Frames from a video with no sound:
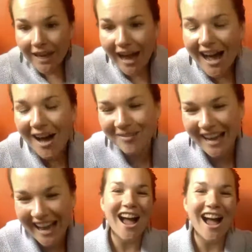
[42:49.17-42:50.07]

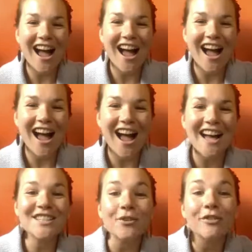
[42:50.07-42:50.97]
Yeah, I got you there.
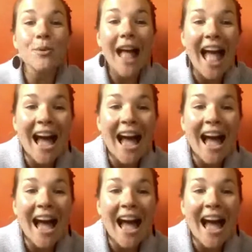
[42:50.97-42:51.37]
So if you